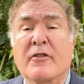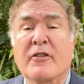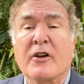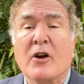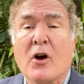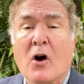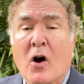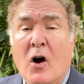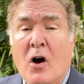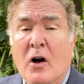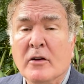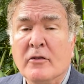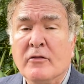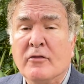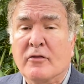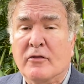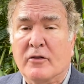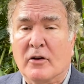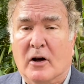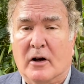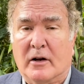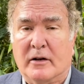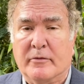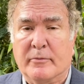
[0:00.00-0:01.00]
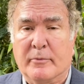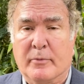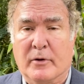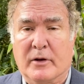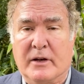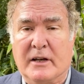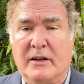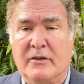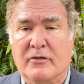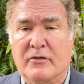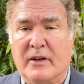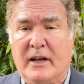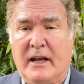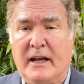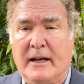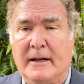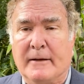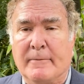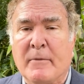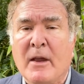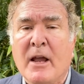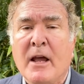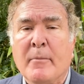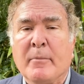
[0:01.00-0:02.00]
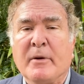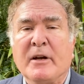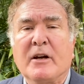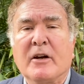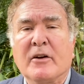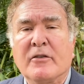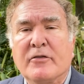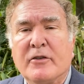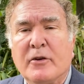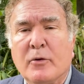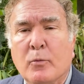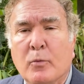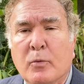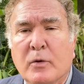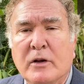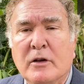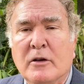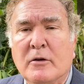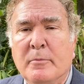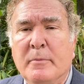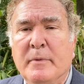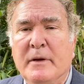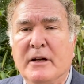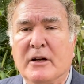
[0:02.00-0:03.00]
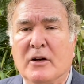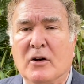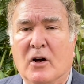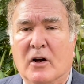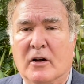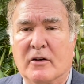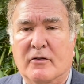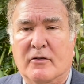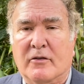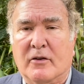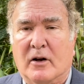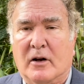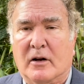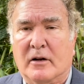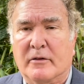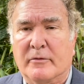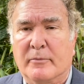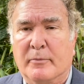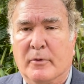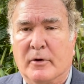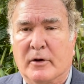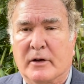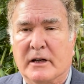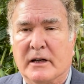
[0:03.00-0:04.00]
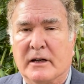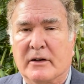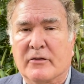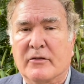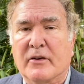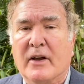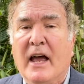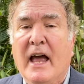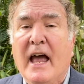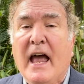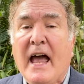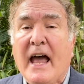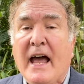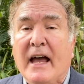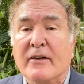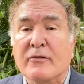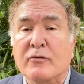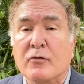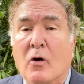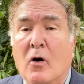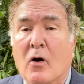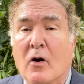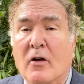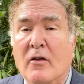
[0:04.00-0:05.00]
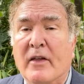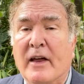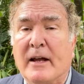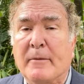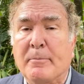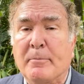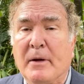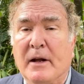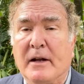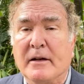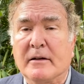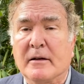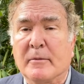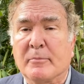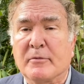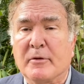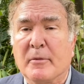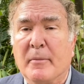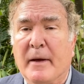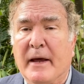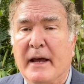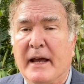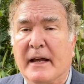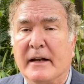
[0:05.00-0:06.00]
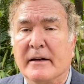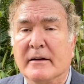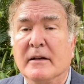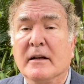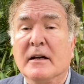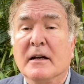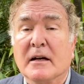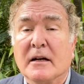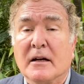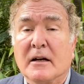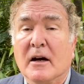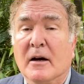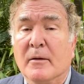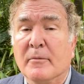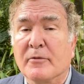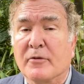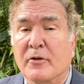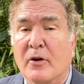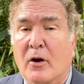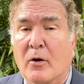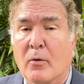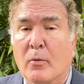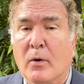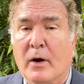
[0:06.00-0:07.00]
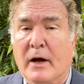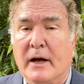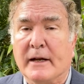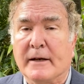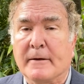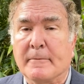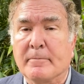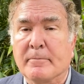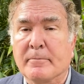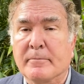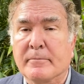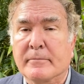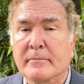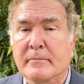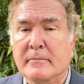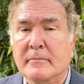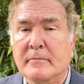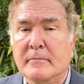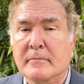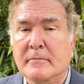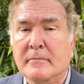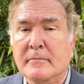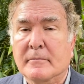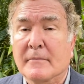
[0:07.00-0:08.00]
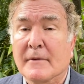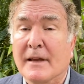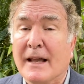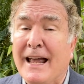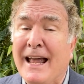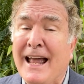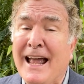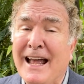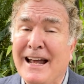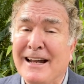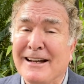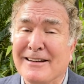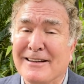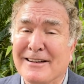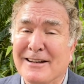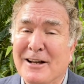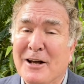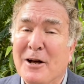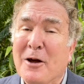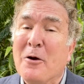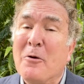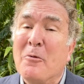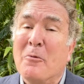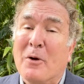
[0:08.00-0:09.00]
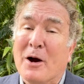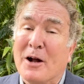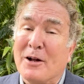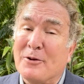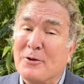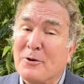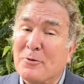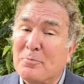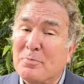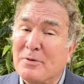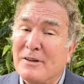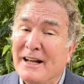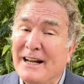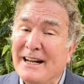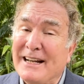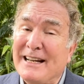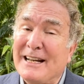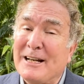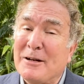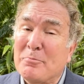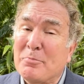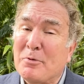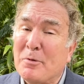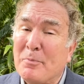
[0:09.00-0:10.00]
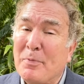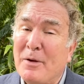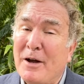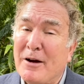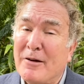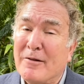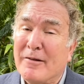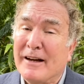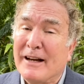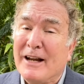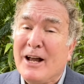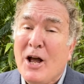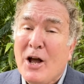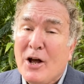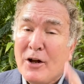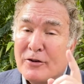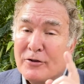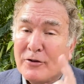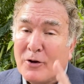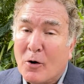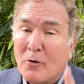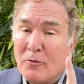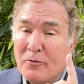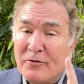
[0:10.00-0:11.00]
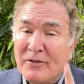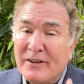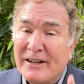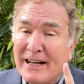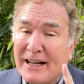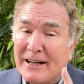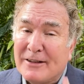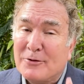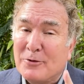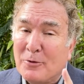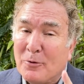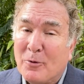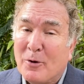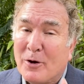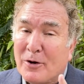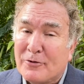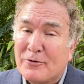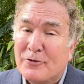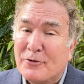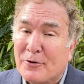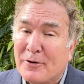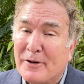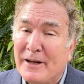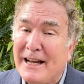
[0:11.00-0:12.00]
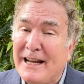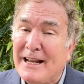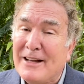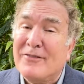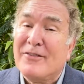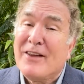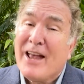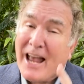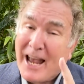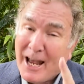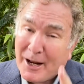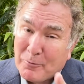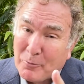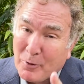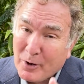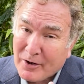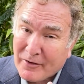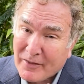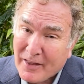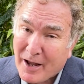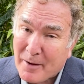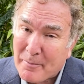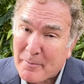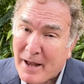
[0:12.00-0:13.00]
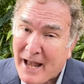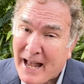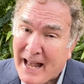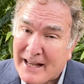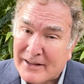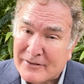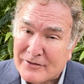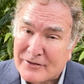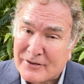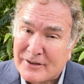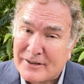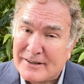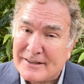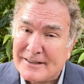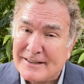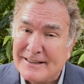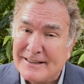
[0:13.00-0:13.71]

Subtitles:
the onslaught of bookings ahead, because it will be an onslaught of bookings as all that pent-up demand comes our way. And while you're planning and preparing, don't forget to wash your hands and wear that mask.